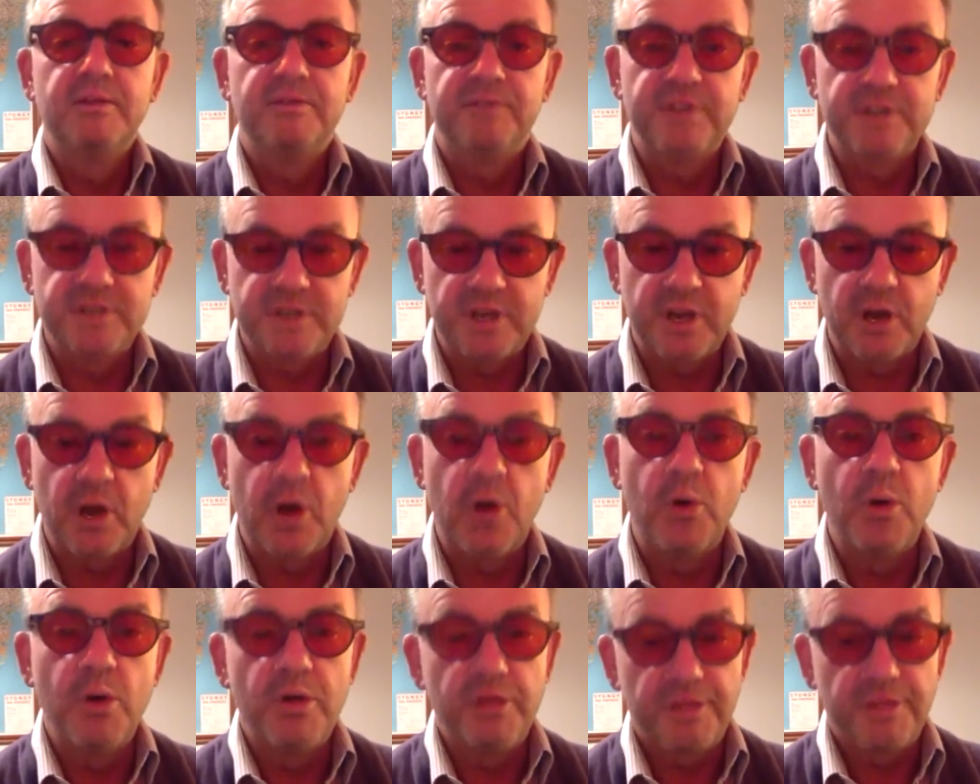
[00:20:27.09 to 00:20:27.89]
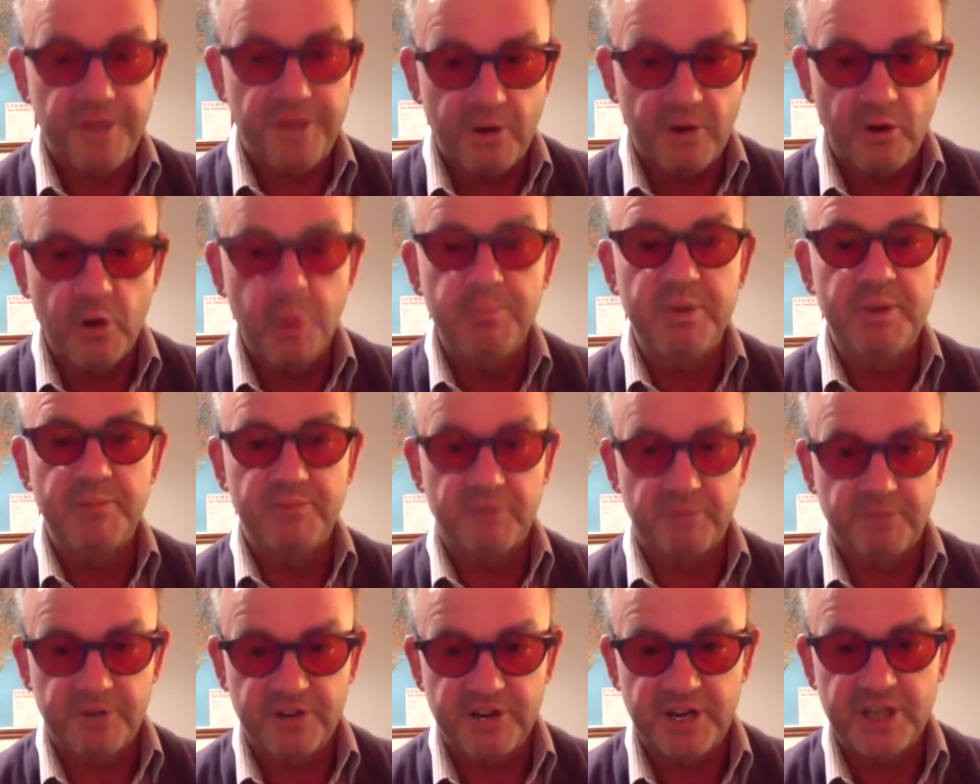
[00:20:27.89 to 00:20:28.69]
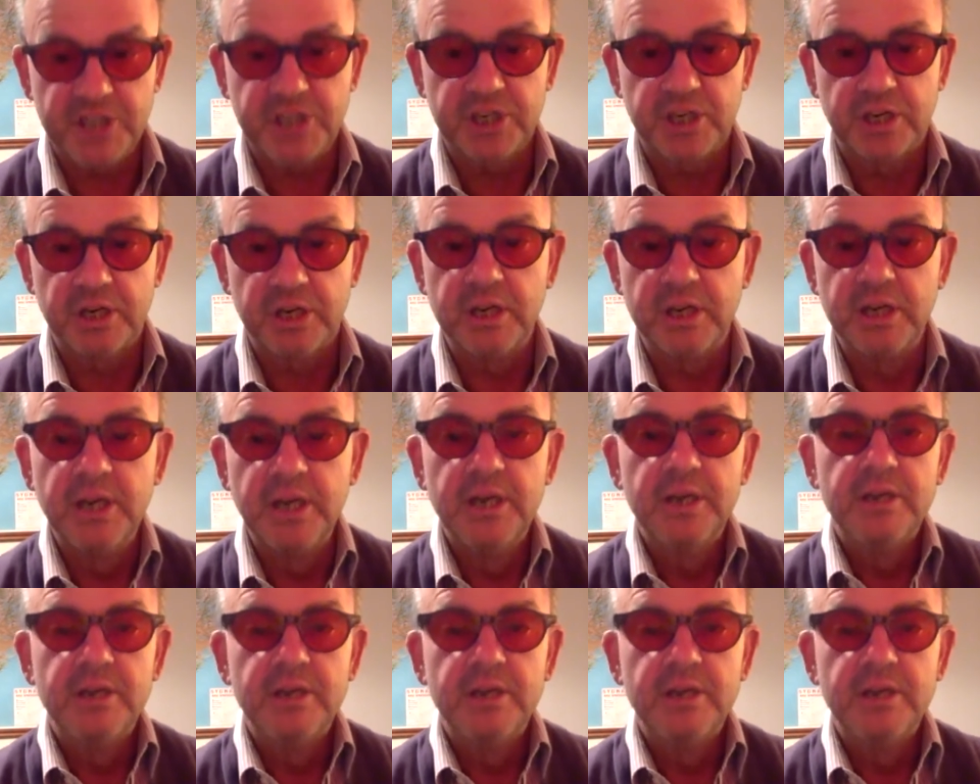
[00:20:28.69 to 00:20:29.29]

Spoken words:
physiotherapy profession.